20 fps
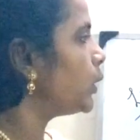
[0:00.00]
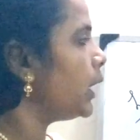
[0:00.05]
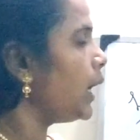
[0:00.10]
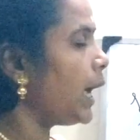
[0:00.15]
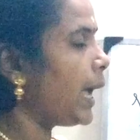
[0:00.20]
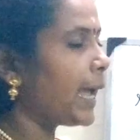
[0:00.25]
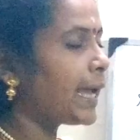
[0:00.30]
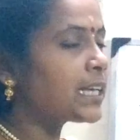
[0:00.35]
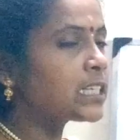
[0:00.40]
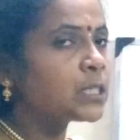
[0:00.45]
the
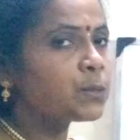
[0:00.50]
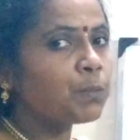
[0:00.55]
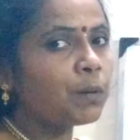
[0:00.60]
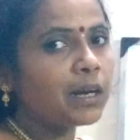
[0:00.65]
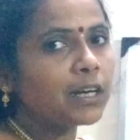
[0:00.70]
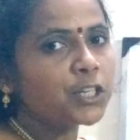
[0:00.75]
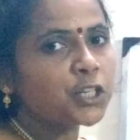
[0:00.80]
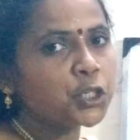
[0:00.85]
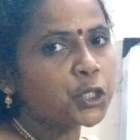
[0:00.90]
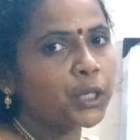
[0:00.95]

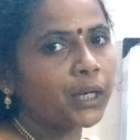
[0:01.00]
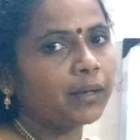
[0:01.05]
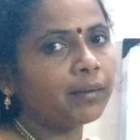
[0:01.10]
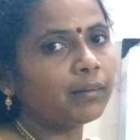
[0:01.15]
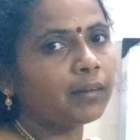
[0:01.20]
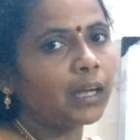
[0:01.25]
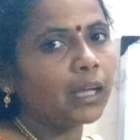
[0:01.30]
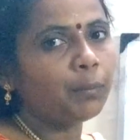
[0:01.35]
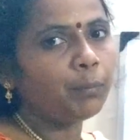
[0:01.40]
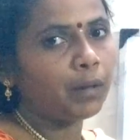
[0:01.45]
expulsion
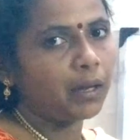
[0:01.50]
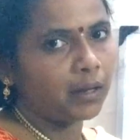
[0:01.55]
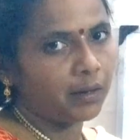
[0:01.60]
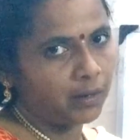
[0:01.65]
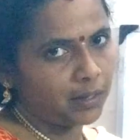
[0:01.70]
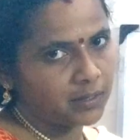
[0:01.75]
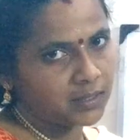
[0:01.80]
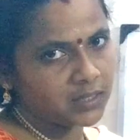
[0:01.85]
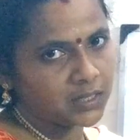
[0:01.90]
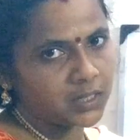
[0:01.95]
type
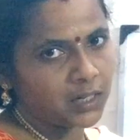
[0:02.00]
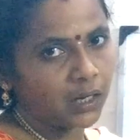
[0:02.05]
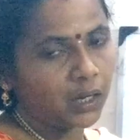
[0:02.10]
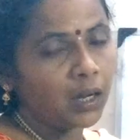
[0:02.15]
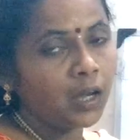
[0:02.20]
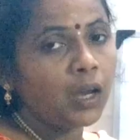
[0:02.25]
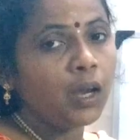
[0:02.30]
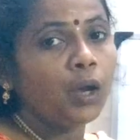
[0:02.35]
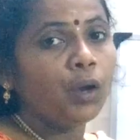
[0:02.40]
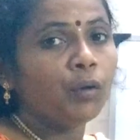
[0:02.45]
arrestor.
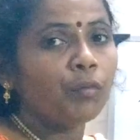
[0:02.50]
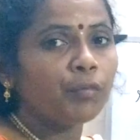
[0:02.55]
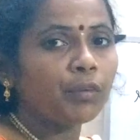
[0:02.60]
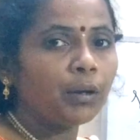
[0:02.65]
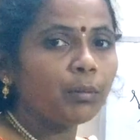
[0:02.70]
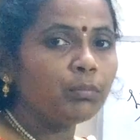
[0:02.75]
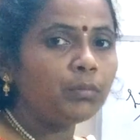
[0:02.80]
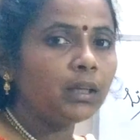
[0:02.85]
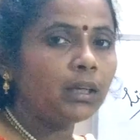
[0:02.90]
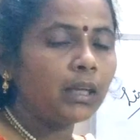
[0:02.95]

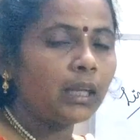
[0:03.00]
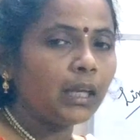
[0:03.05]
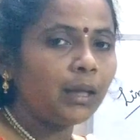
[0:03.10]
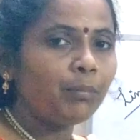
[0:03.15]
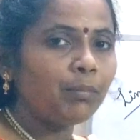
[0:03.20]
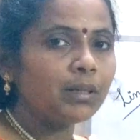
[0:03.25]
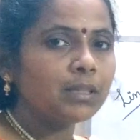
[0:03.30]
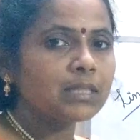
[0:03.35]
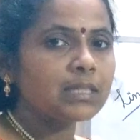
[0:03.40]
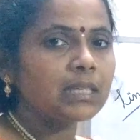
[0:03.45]
From the name
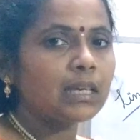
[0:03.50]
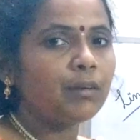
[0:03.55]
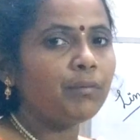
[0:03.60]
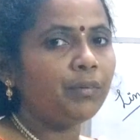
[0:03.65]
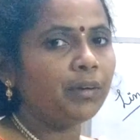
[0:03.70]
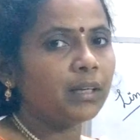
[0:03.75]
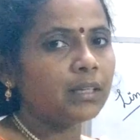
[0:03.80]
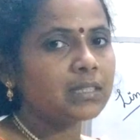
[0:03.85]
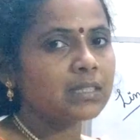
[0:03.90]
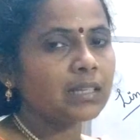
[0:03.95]
itself,
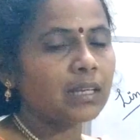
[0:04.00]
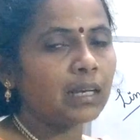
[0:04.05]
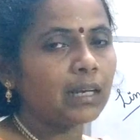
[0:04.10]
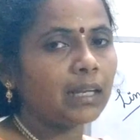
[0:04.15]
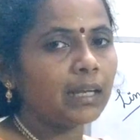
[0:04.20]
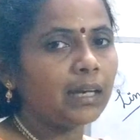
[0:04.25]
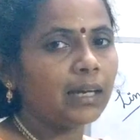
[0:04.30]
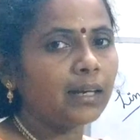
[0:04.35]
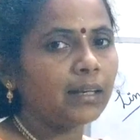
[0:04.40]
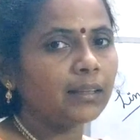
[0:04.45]
it is
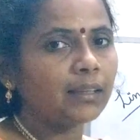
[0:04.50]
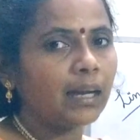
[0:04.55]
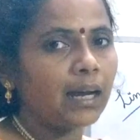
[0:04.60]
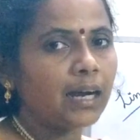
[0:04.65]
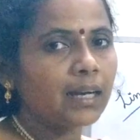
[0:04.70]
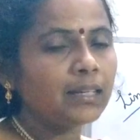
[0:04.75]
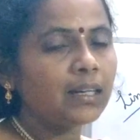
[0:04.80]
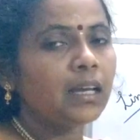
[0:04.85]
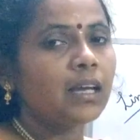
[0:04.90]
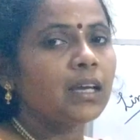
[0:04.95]
clear
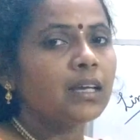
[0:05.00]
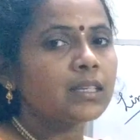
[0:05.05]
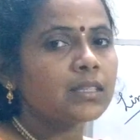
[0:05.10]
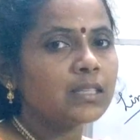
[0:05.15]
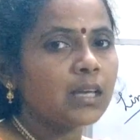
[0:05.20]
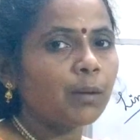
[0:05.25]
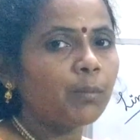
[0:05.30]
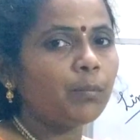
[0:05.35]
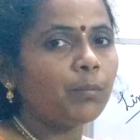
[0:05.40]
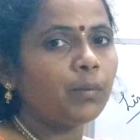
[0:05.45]
that
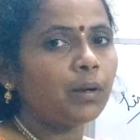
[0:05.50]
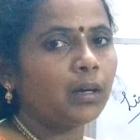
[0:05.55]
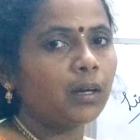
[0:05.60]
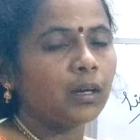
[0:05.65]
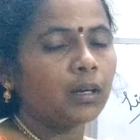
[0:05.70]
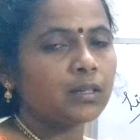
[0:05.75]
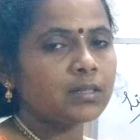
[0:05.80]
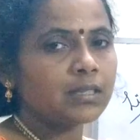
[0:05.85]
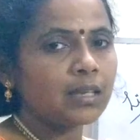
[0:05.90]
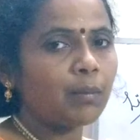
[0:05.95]

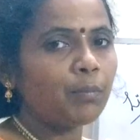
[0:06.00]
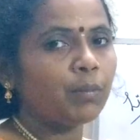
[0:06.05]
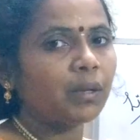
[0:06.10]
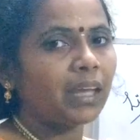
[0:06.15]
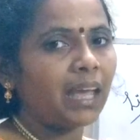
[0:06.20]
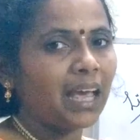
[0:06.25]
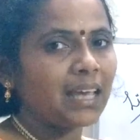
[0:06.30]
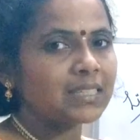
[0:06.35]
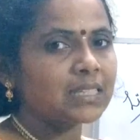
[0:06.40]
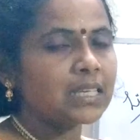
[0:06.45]
some
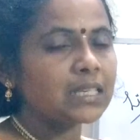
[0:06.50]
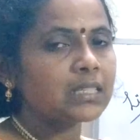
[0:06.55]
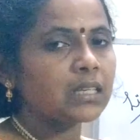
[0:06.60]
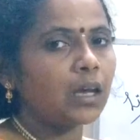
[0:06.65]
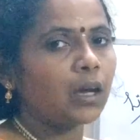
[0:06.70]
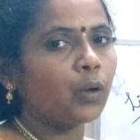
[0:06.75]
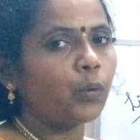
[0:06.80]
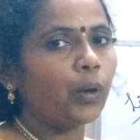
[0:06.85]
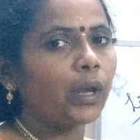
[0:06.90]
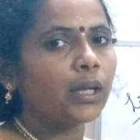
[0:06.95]
gases
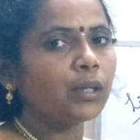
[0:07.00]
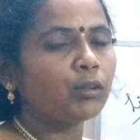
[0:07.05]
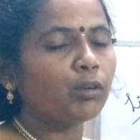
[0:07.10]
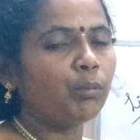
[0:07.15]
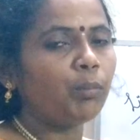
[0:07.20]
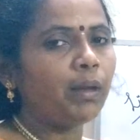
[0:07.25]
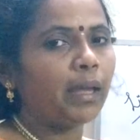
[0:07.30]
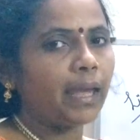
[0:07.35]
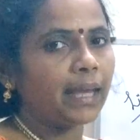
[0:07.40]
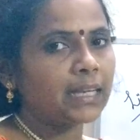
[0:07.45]
are going to
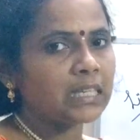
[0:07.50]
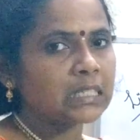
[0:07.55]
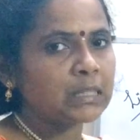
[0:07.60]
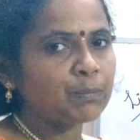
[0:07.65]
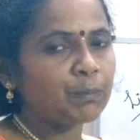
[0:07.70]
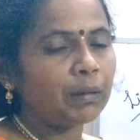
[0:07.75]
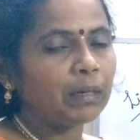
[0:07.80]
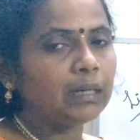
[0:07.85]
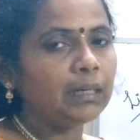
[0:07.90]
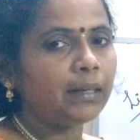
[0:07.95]
be
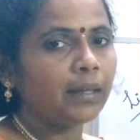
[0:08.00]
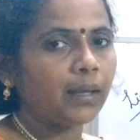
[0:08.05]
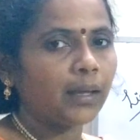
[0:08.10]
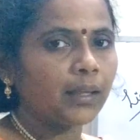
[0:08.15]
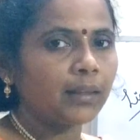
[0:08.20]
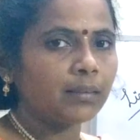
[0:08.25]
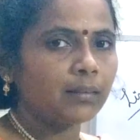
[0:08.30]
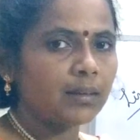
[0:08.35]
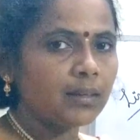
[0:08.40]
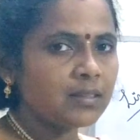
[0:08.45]
expelled
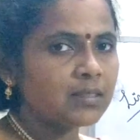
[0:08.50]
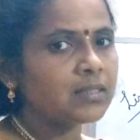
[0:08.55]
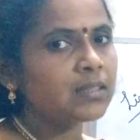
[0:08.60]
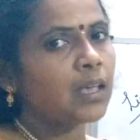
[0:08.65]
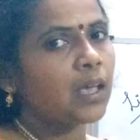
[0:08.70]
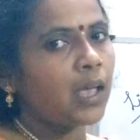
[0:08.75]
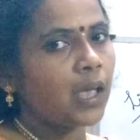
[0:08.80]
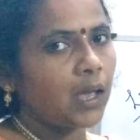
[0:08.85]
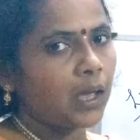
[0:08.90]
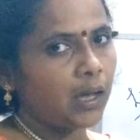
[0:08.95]
in this
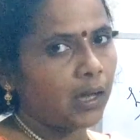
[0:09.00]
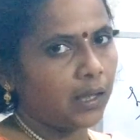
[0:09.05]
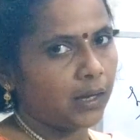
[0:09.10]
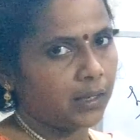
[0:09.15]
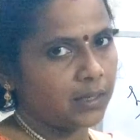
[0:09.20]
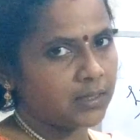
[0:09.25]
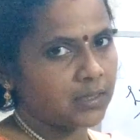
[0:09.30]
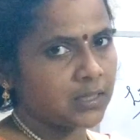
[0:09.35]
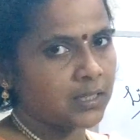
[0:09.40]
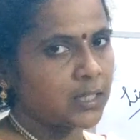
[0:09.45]

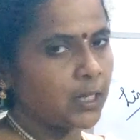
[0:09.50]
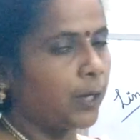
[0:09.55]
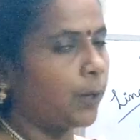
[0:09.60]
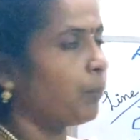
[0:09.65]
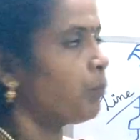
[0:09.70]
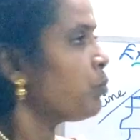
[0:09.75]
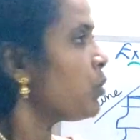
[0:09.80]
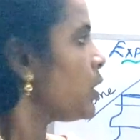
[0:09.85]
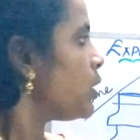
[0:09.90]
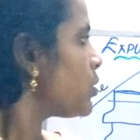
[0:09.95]
arrestor.
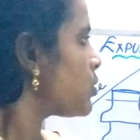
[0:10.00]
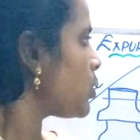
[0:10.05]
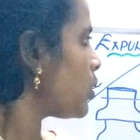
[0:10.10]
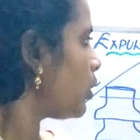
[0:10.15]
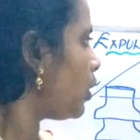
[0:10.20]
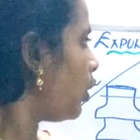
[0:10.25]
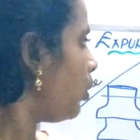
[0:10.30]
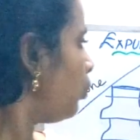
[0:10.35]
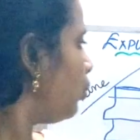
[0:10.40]
So, now